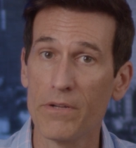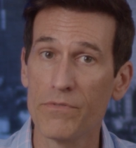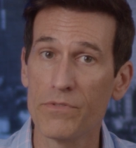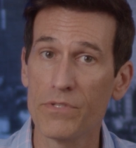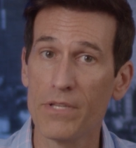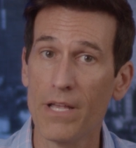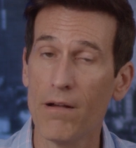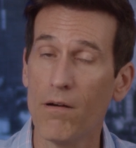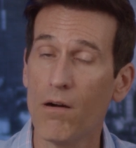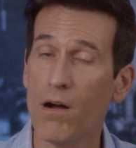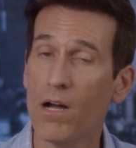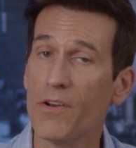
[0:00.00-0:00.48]
of
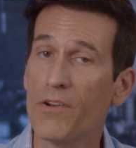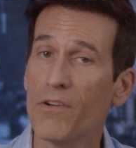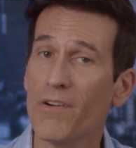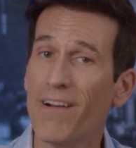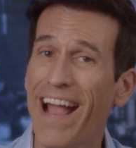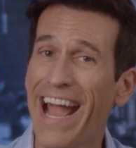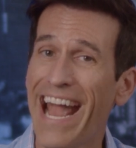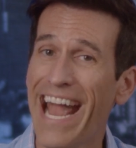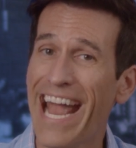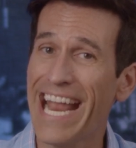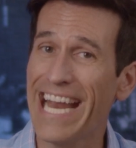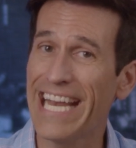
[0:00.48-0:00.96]
sale
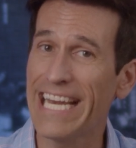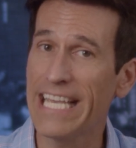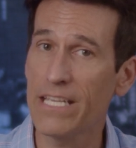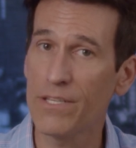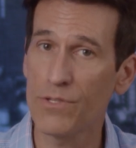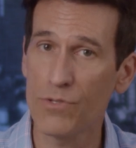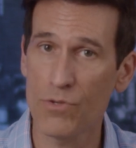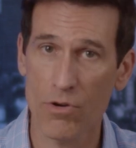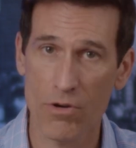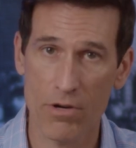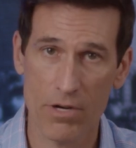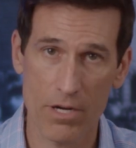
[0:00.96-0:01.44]
under any
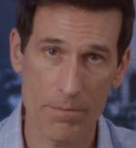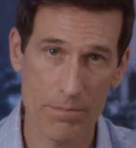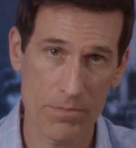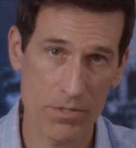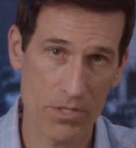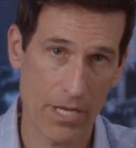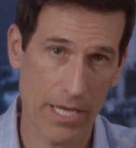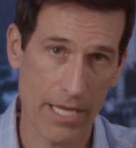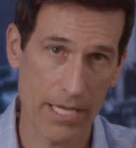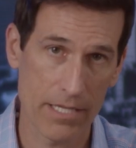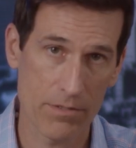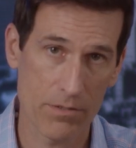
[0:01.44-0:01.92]

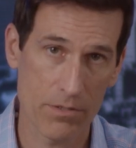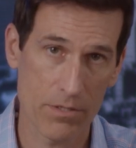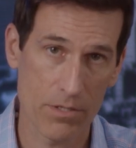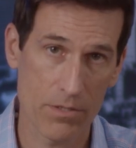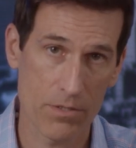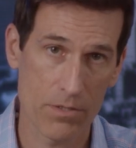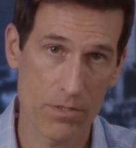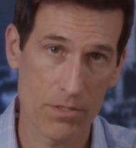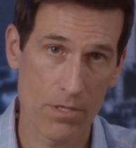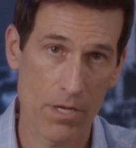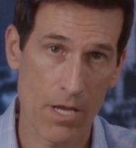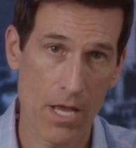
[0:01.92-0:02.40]

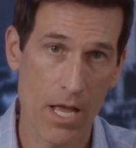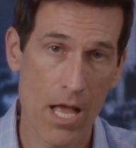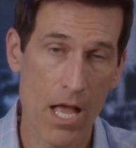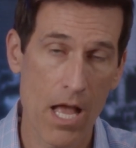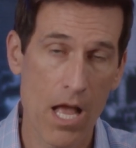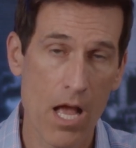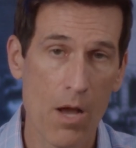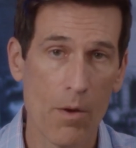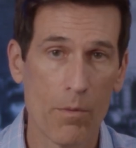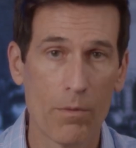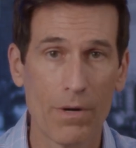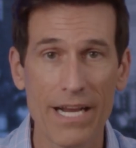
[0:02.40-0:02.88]
circumstances.
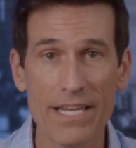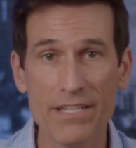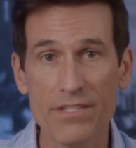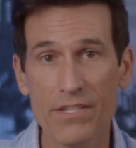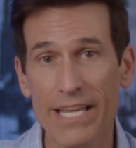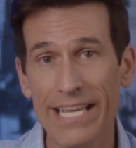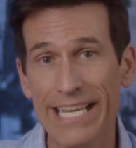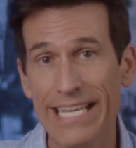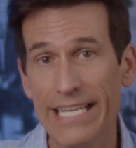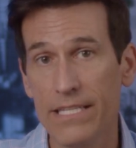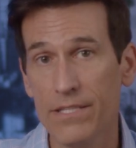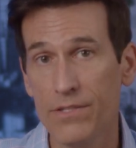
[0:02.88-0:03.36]
When I
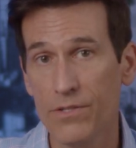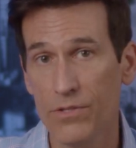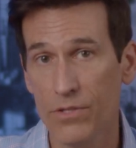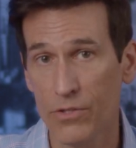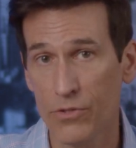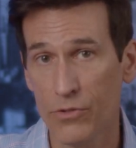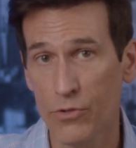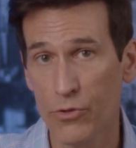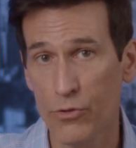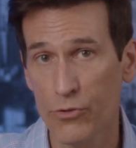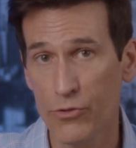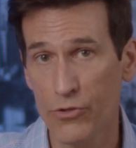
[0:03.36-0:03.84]
say
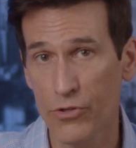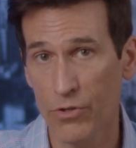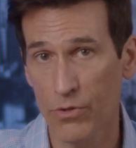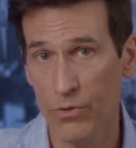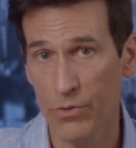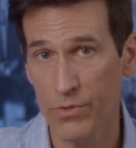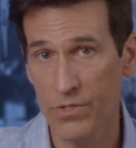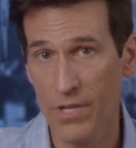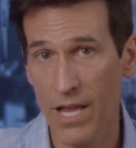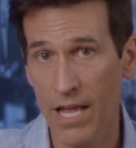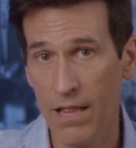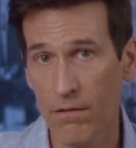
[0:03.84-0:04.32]
institutional
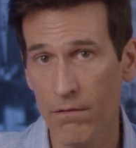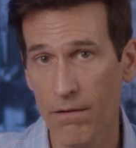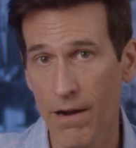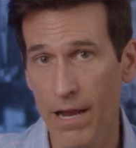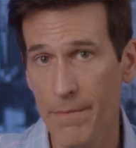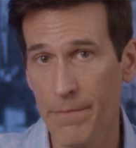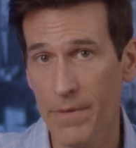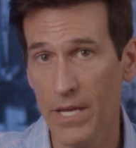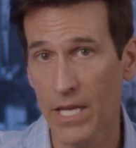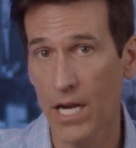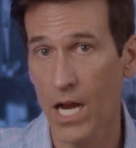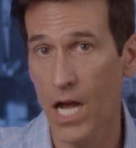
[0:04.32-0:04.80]
seller, I
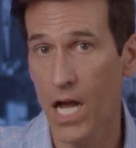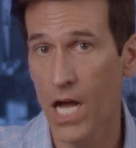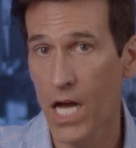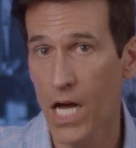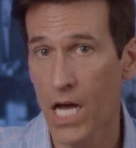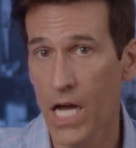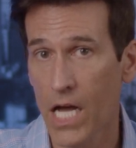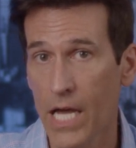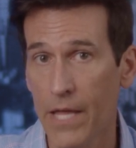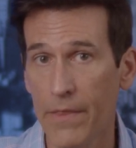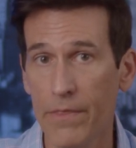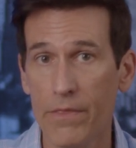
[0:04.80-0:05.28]
mean
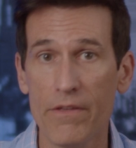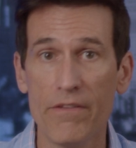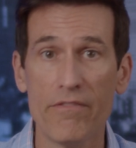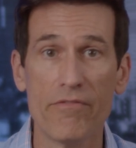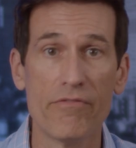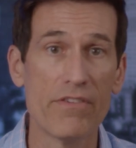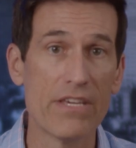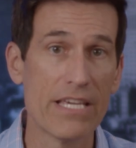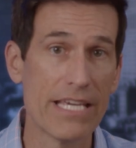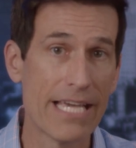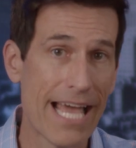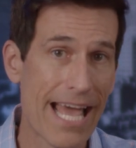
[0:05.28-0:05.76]
HUD, the
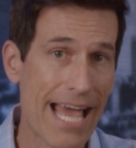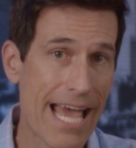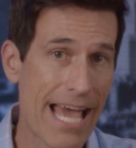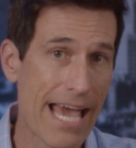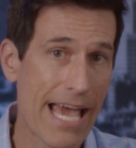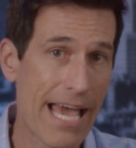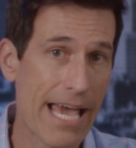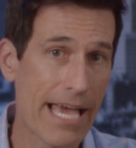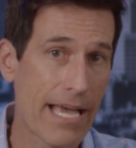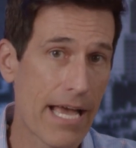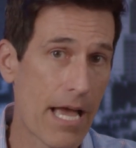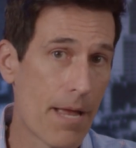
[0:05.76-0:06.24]

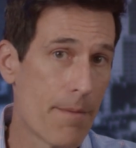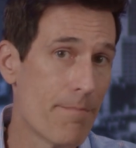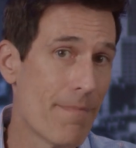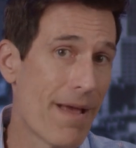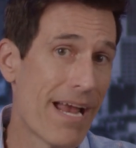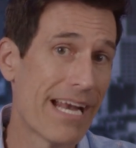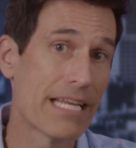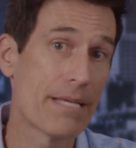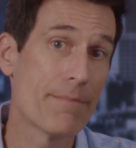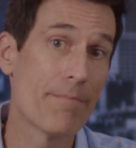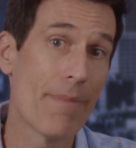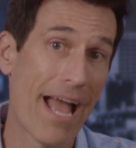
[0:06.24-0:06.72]
VA, and
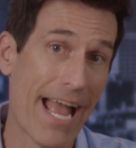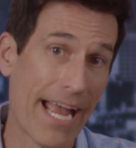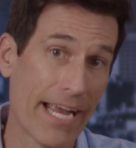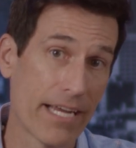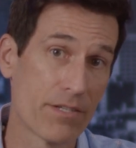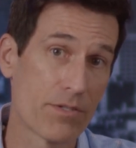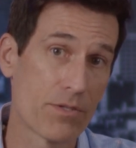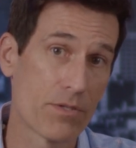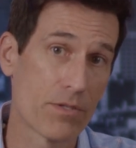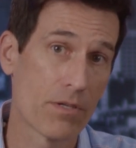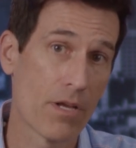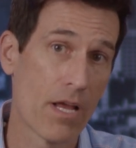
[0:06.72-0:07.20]
many
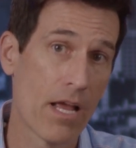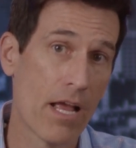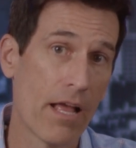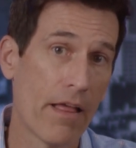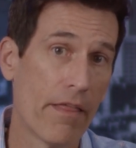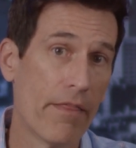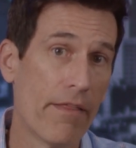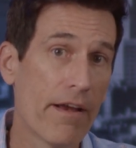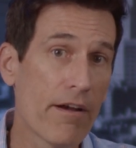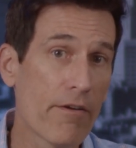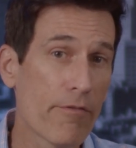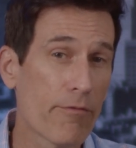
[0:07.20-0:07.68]
banks.
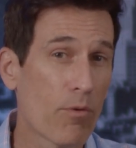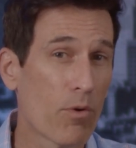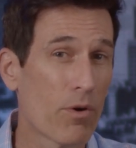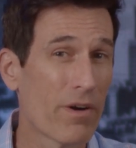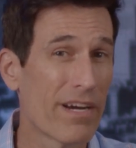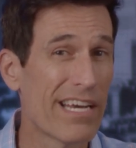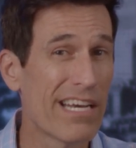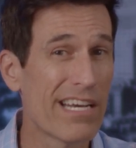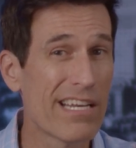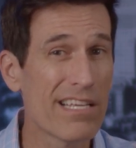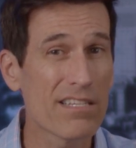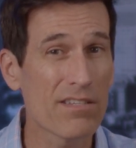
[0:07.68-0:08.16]
Therefore,
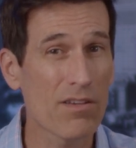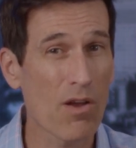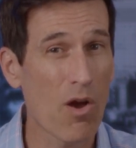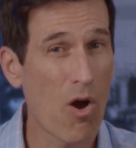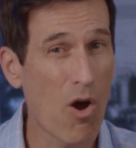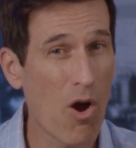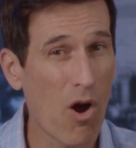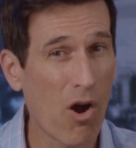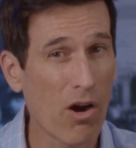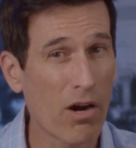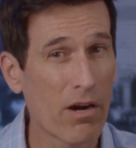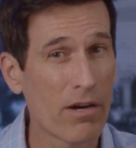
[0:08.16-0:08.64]
it is
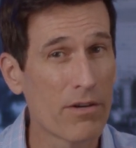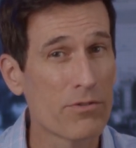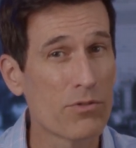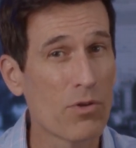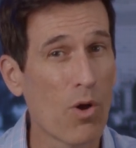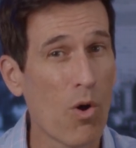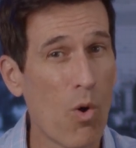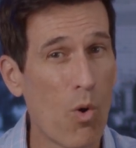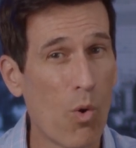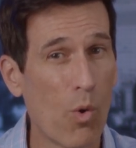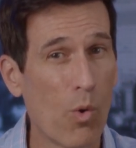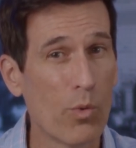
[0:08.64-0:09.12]
hard to
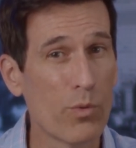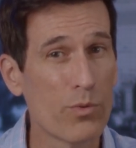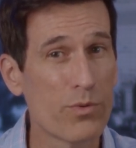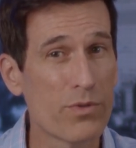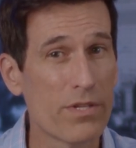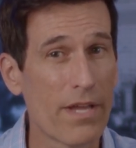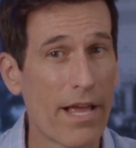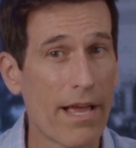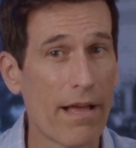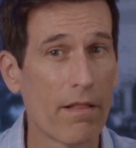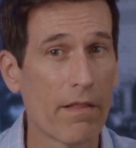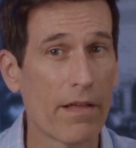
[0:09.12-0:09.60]

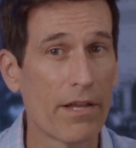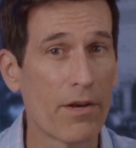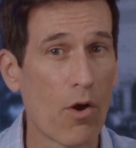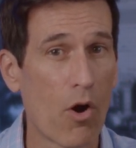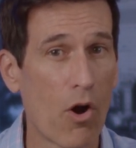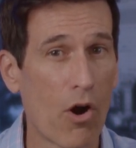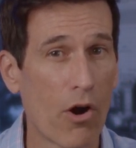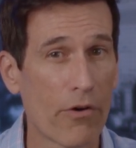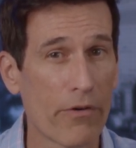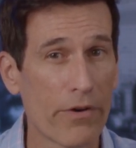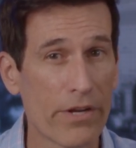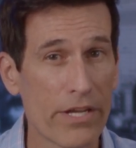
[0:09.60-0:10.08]
wholesale an
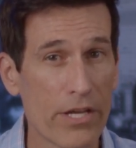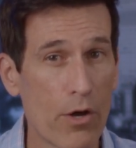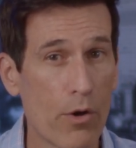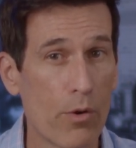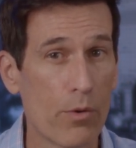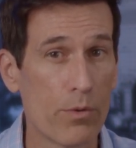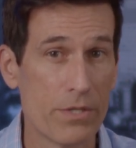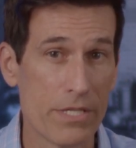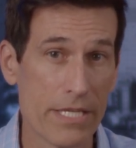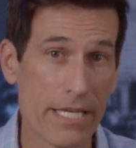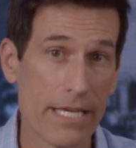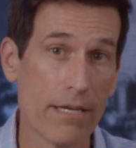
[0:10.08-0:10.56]

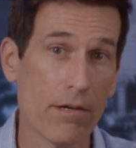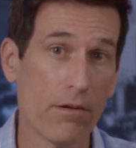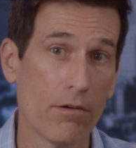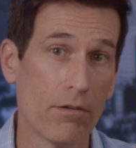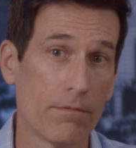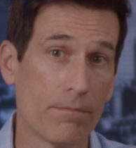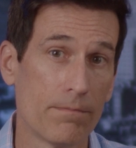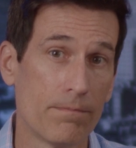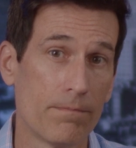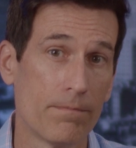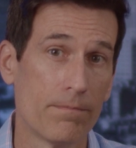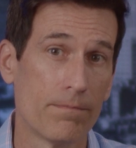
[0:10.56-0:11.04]
REO
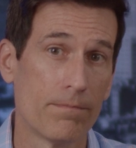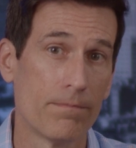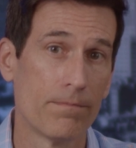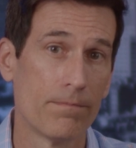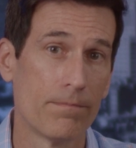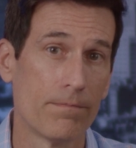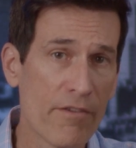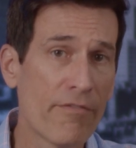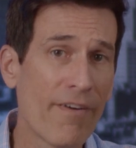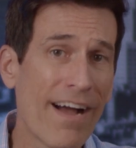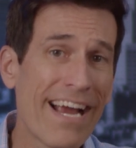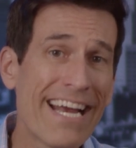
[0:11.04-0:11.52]
deal.
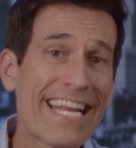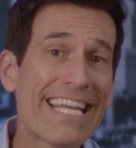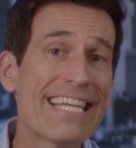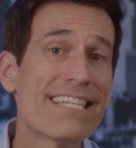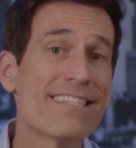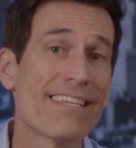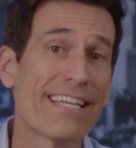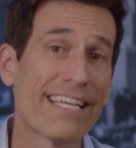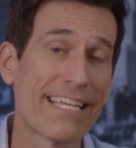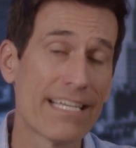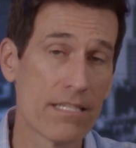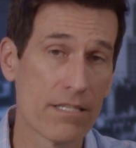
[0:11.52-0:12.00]

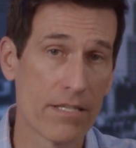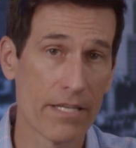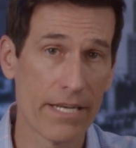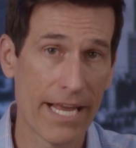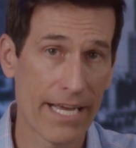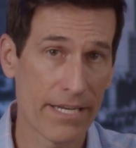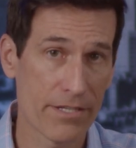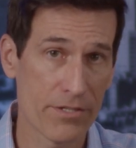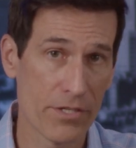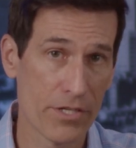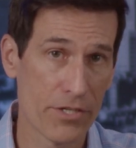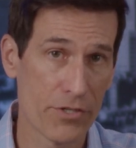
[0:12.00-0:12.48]
Financing is the
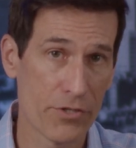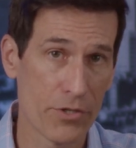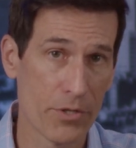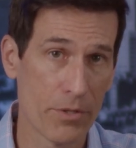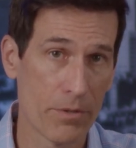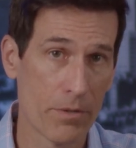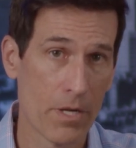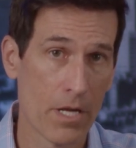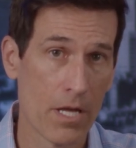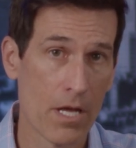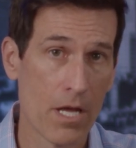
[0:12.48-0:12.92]
next issue.